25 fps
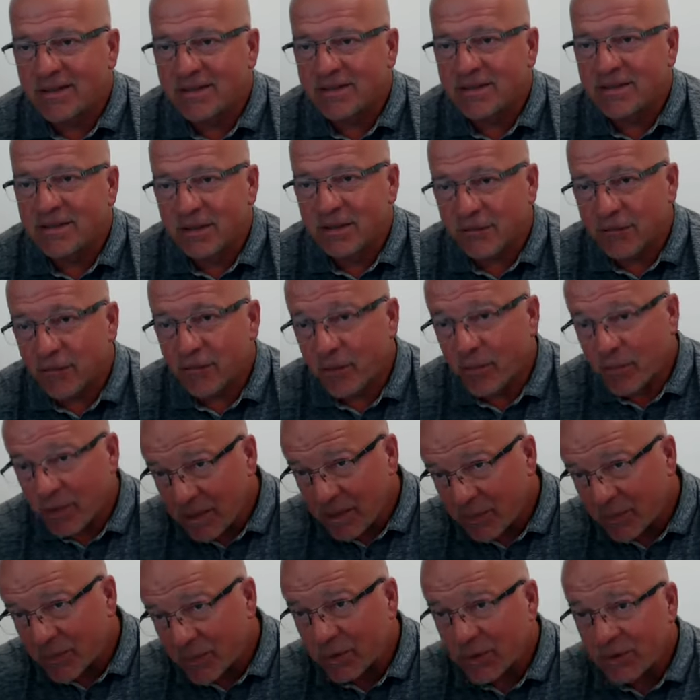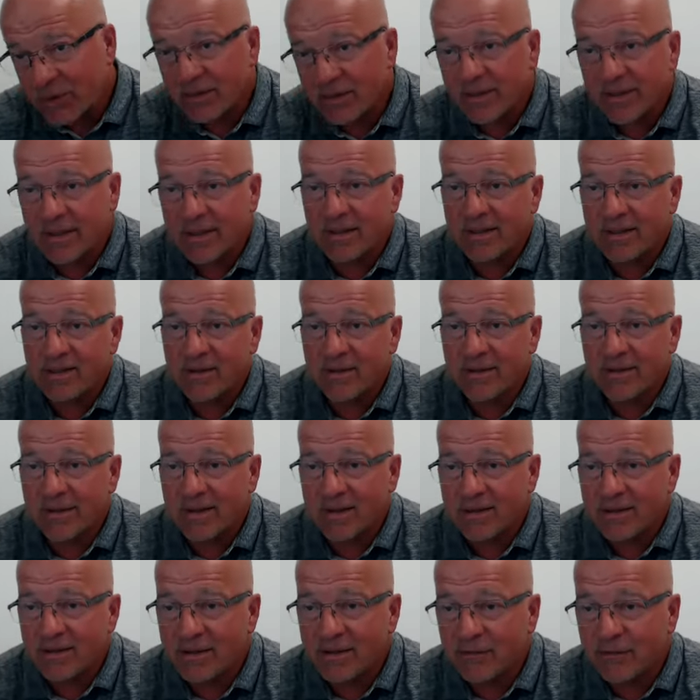to different people in
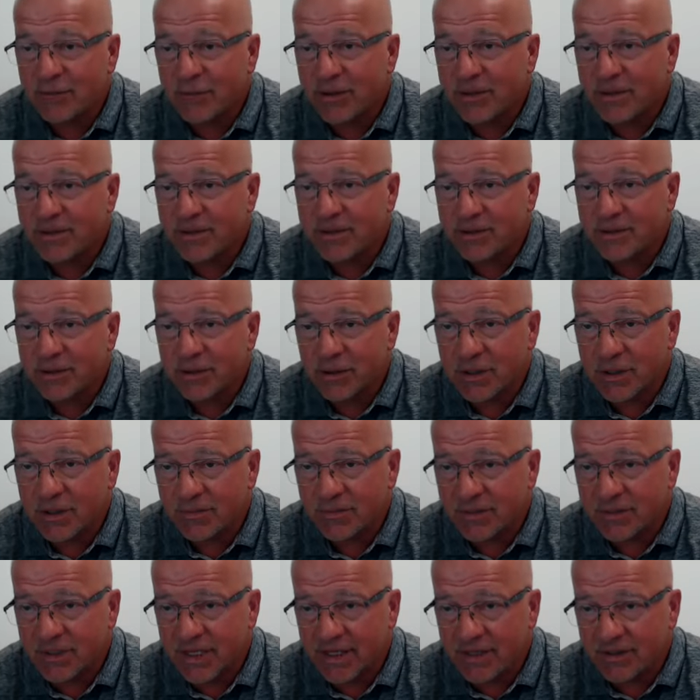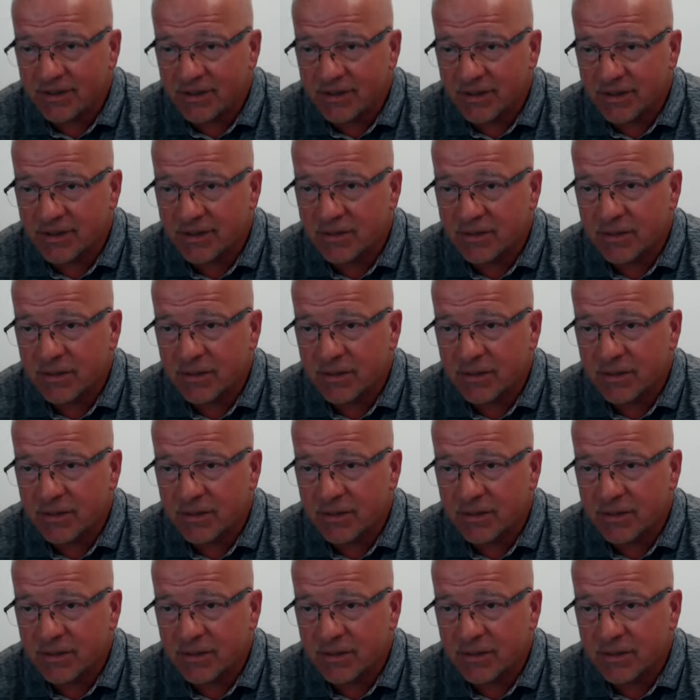in different circumstances.